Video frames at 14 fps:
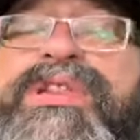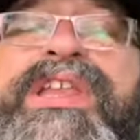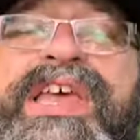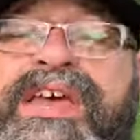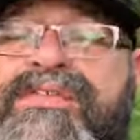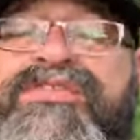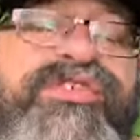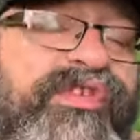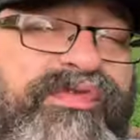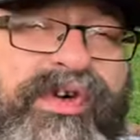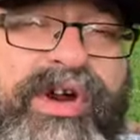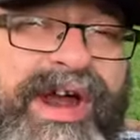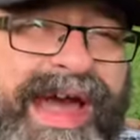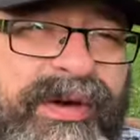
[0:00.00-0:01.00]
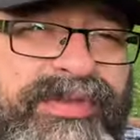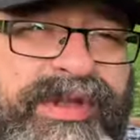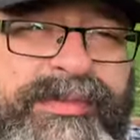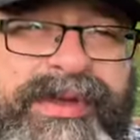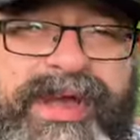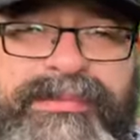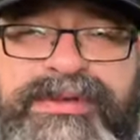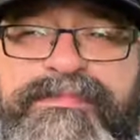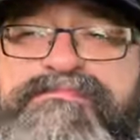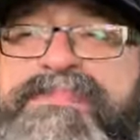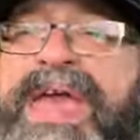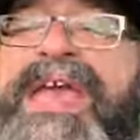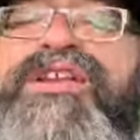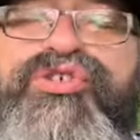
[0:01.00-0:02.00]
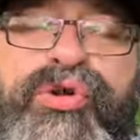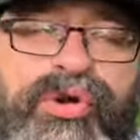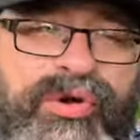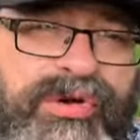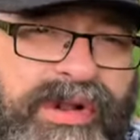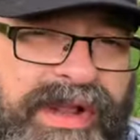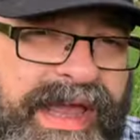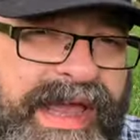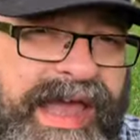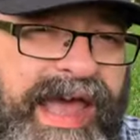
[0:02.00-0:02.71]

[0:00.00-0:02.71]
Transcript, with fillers: live so far out that it becomes a major hurdle